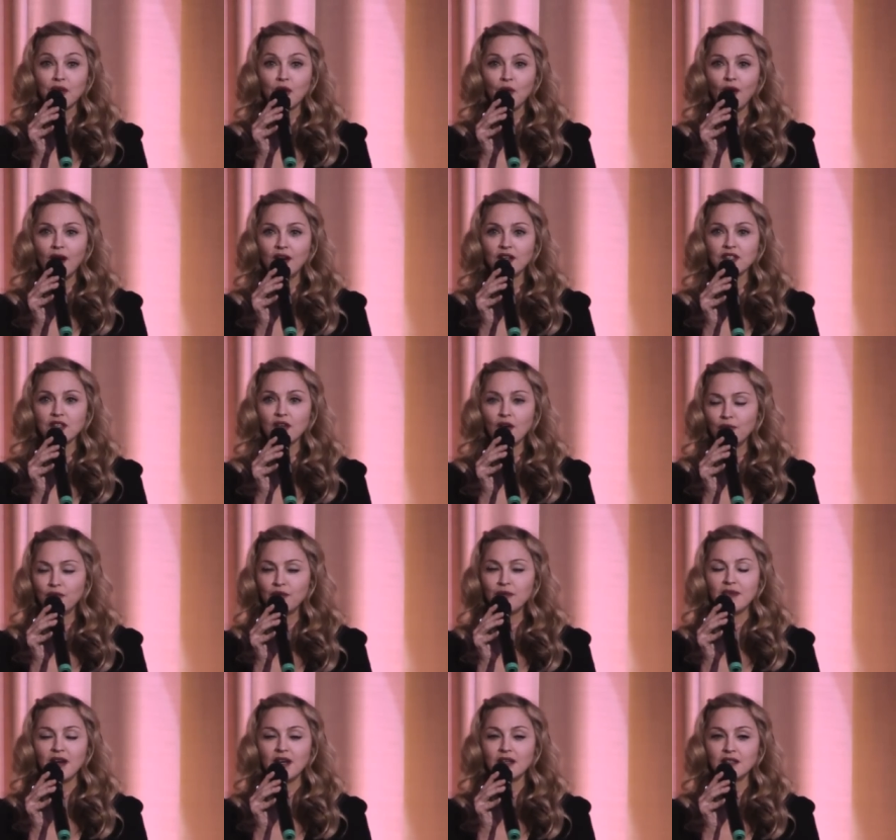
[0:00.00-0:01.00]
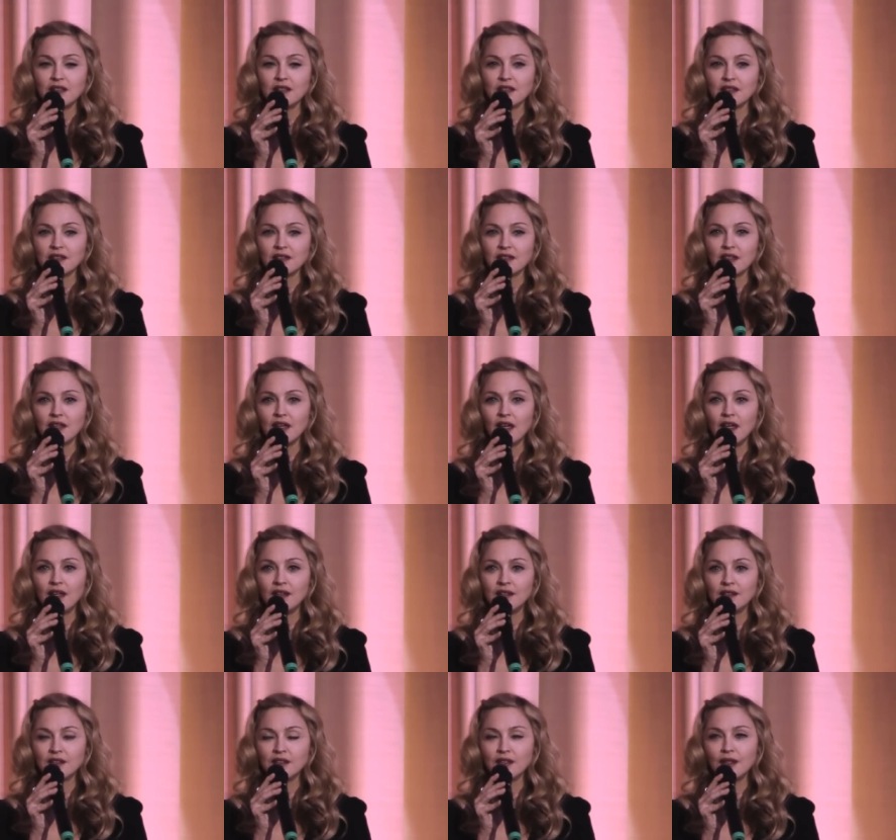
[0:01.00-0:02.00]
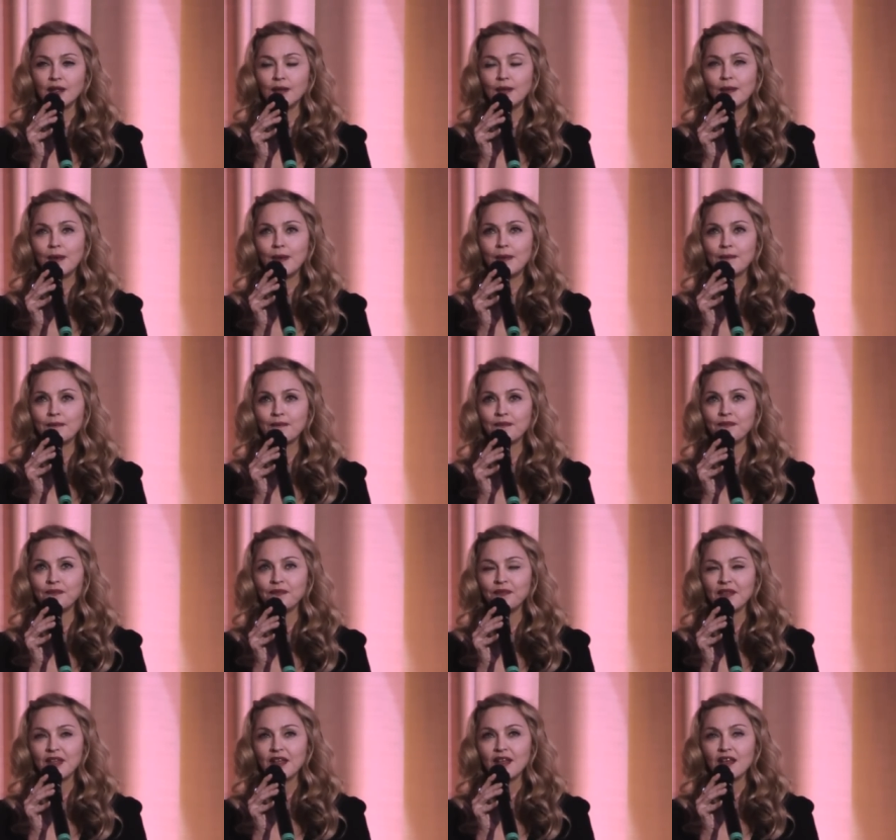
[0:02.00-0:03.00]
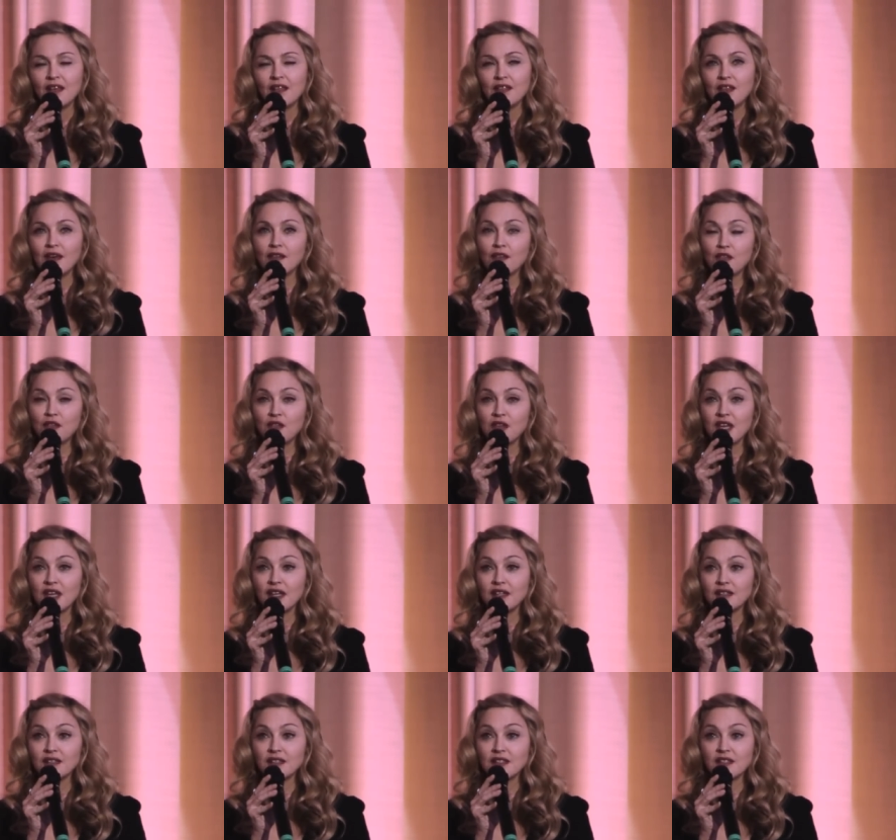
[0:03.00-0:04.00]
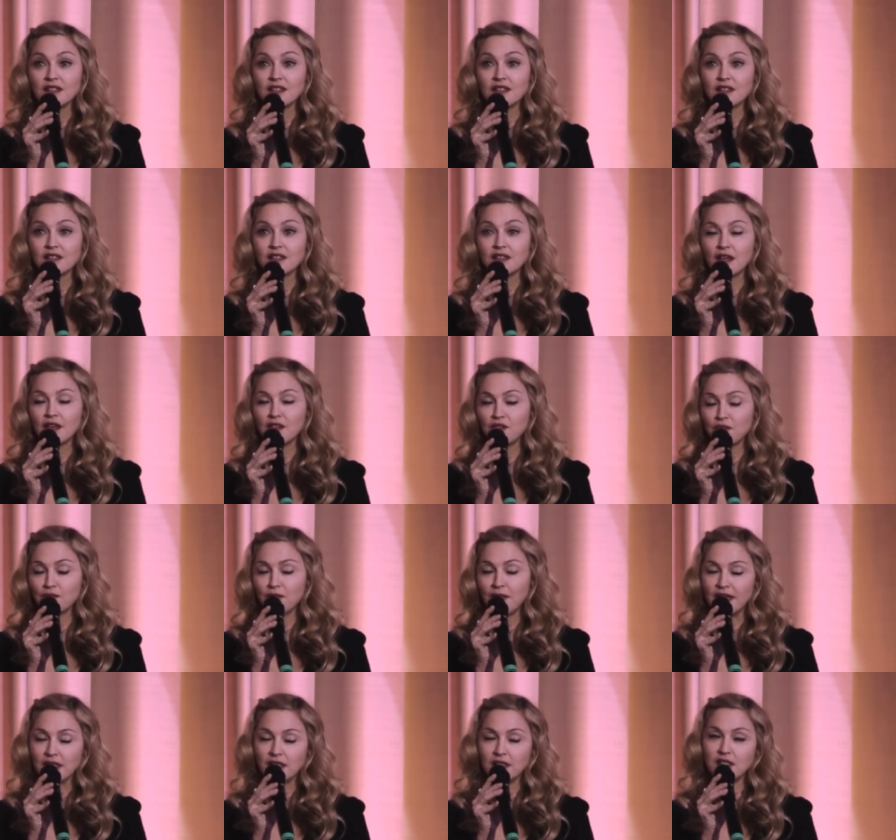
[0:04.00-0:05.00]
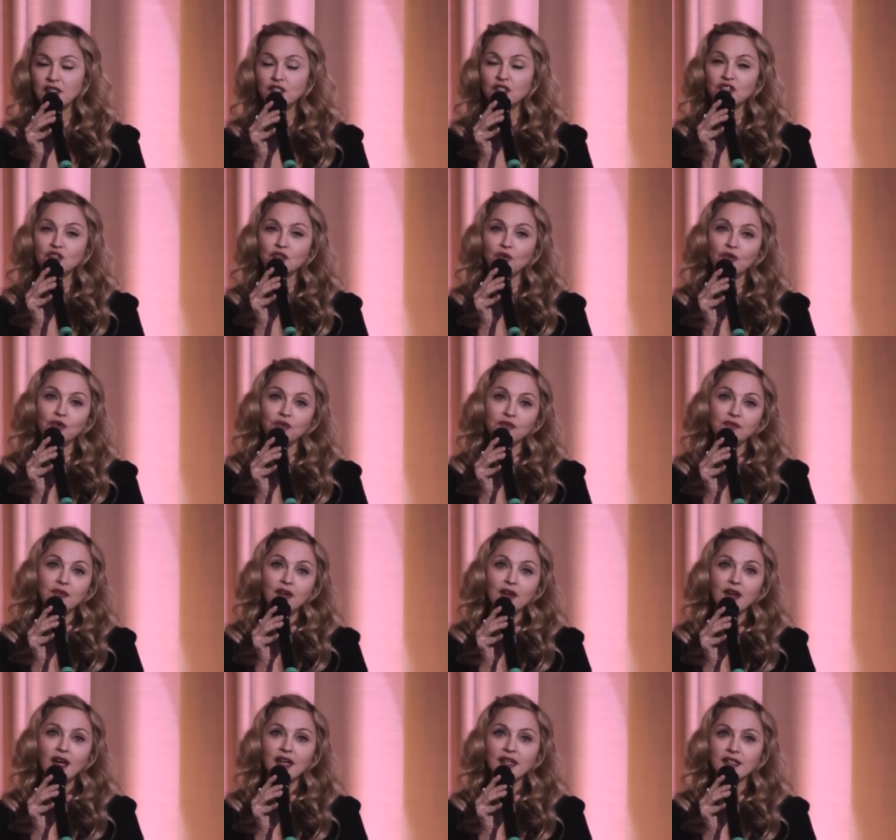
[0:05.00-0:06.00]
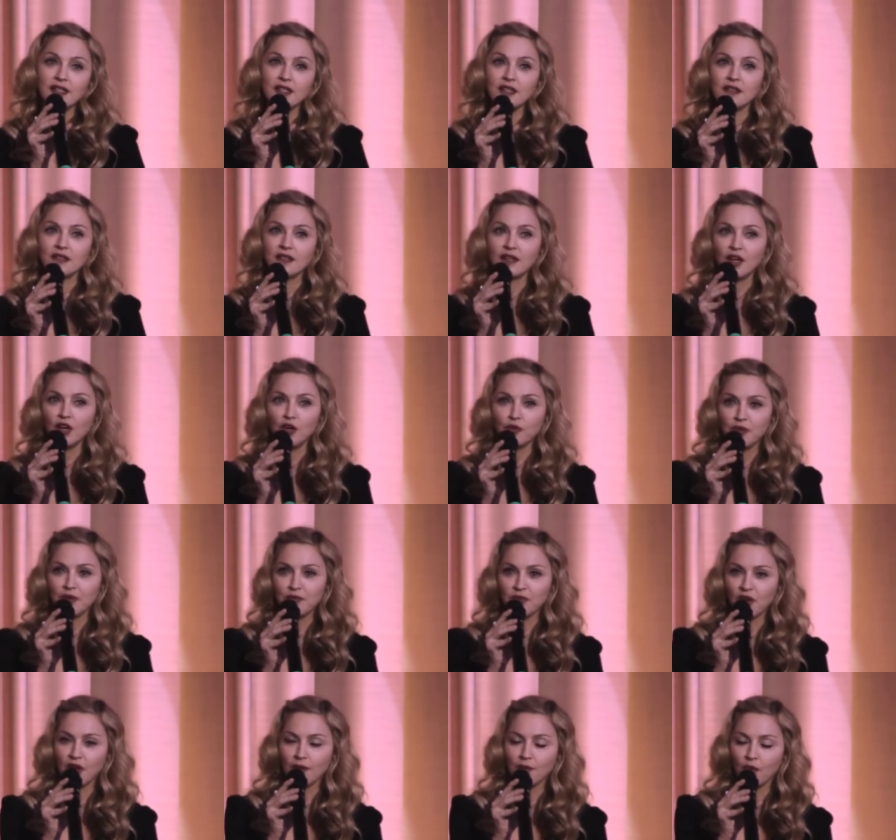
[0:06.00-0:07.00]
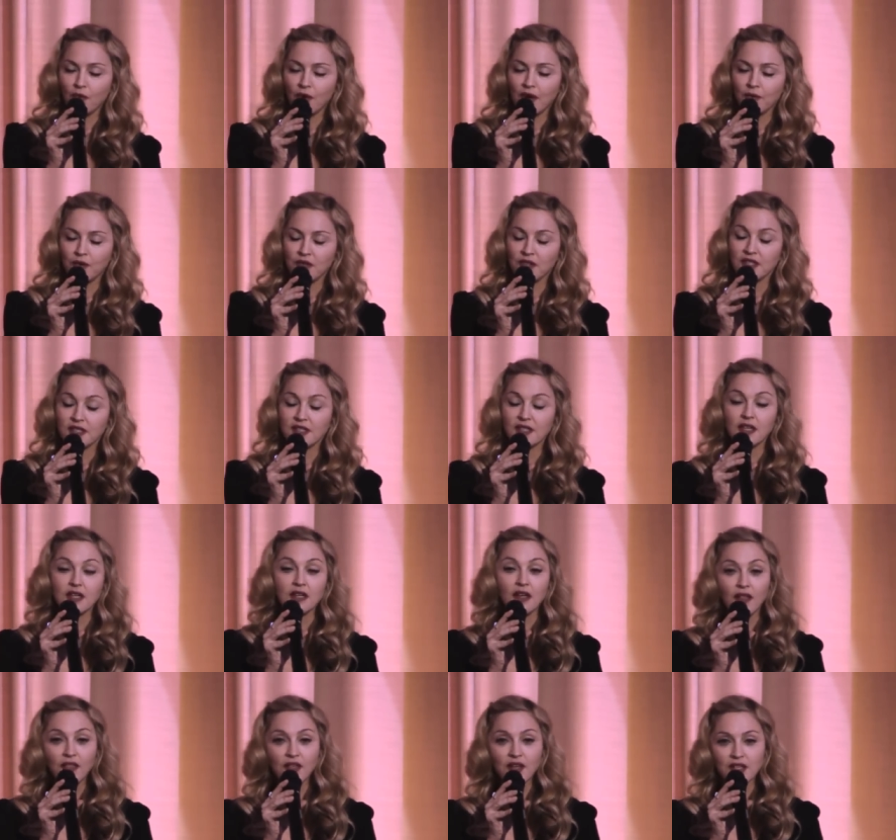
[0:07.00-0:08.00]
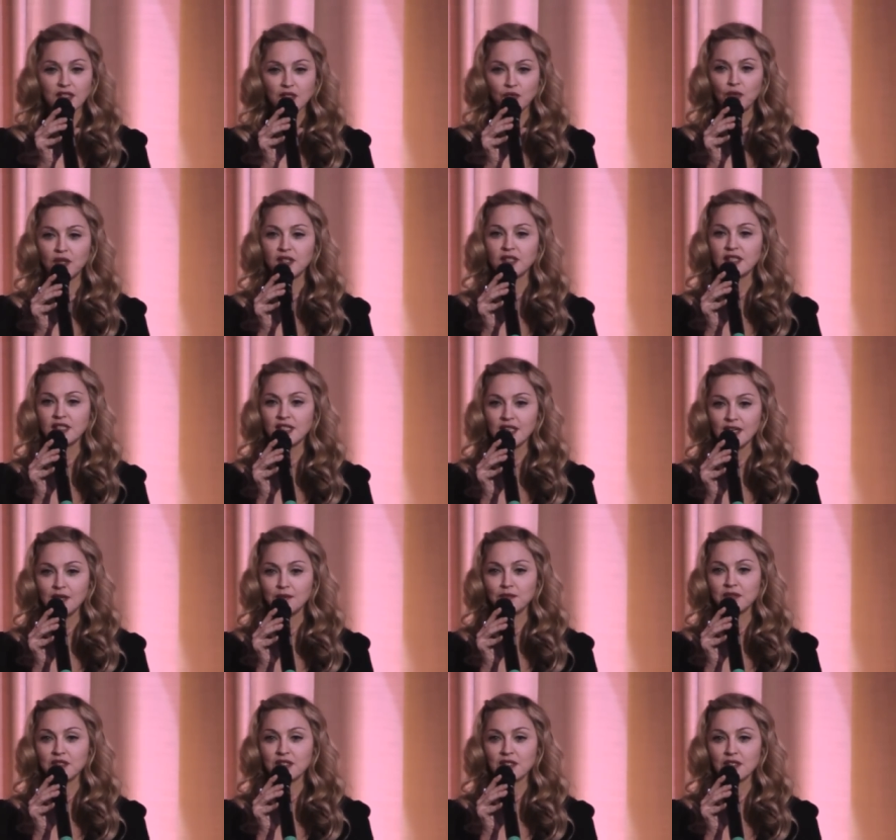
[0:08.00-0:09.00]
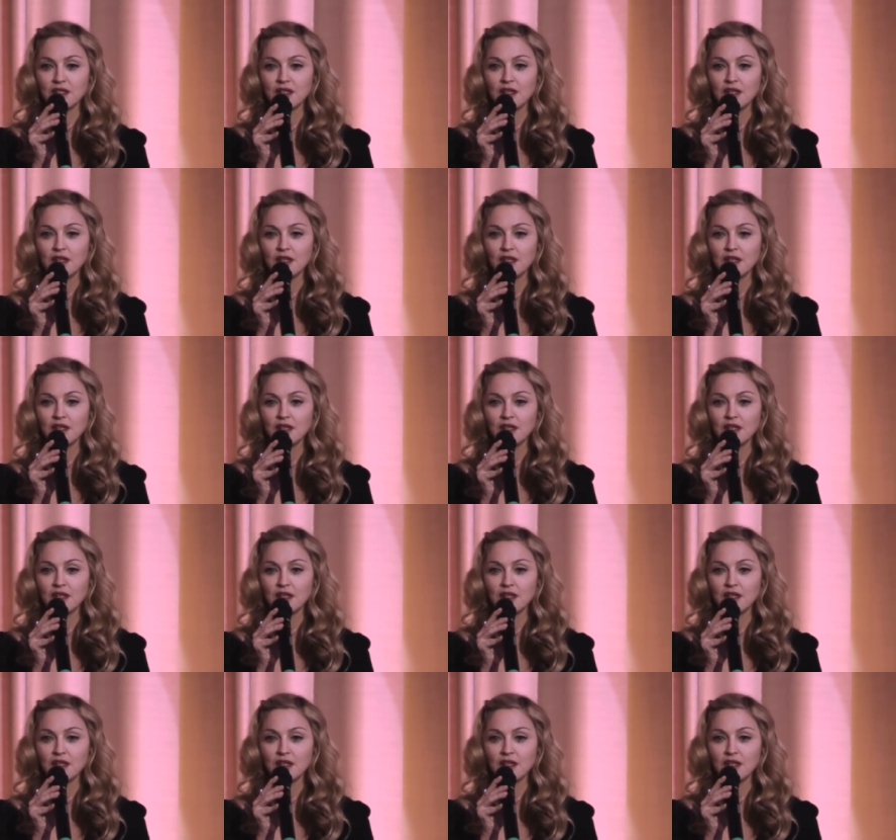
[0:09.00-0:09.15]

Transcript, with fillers: requires compromise. And um, the other thing is, is the other message or idea that I hope people come away with is that nothing is what it seems.